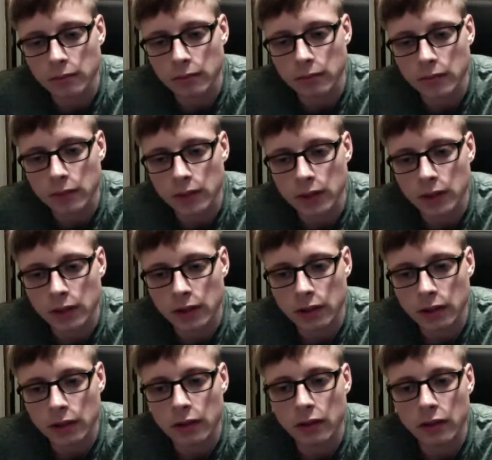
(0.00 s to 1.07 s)
Um,
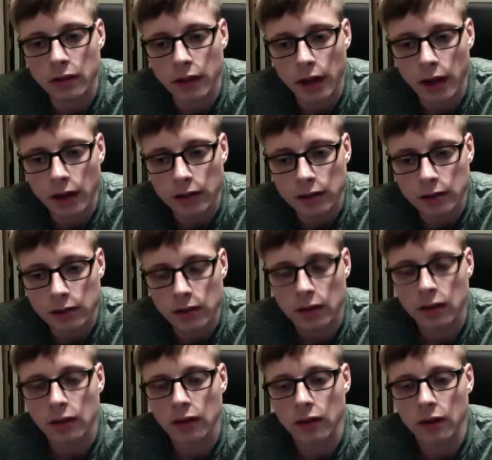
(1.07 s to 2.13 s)
and then other than that,
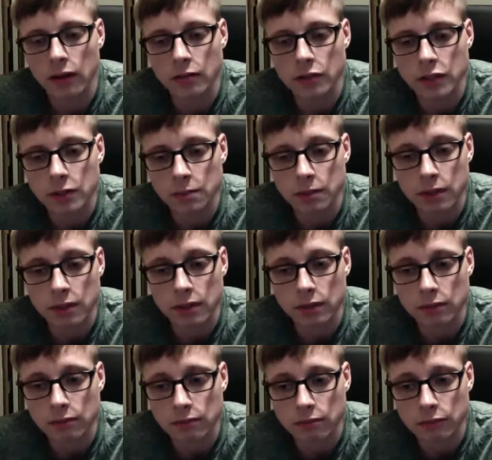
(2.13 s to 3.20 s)
I've just
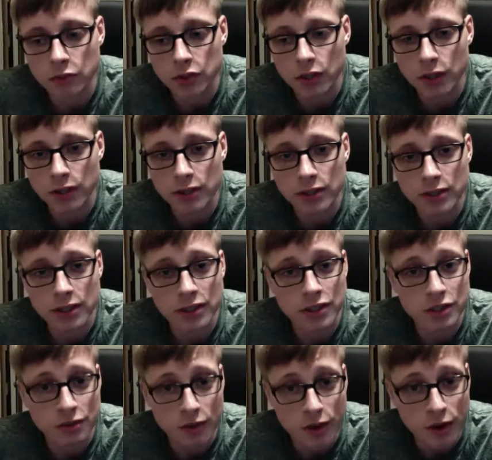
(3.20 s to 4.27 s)
been trying to stay
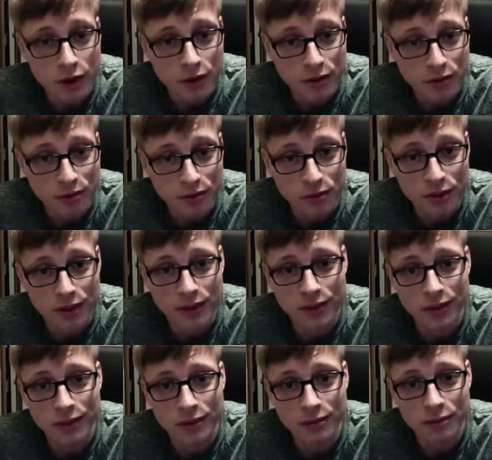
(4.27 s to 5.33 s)
strong with
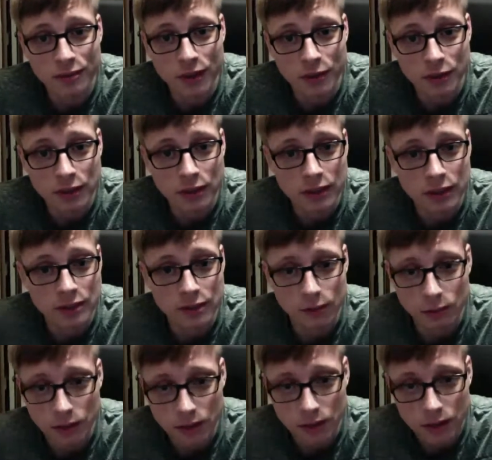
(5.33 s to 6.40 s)
everything that's going
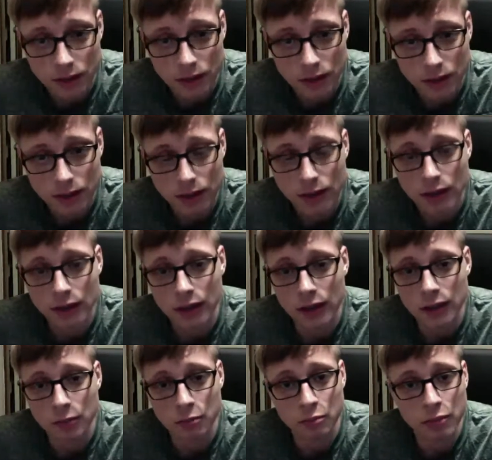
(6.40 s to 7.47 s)
on.
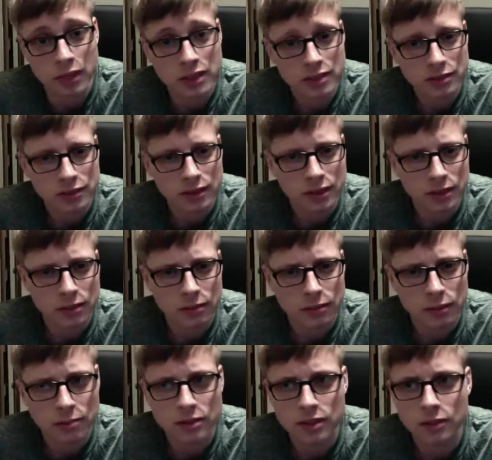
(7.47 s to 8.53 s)
And basically, I'm
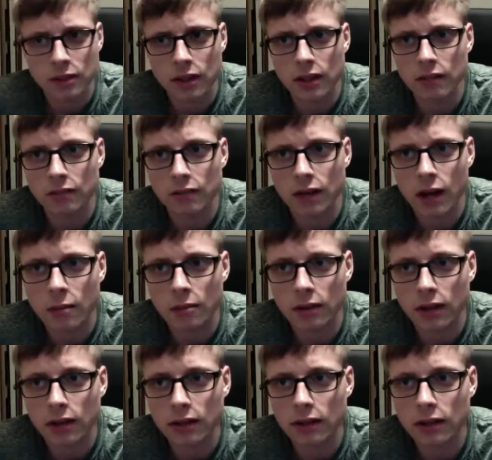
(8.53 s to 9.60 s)
still kind of
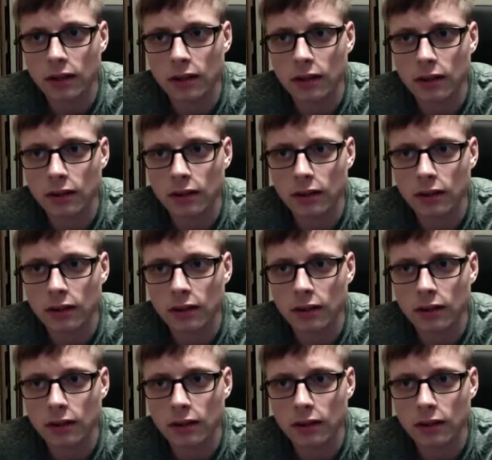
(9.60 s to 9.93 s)
comprehending it.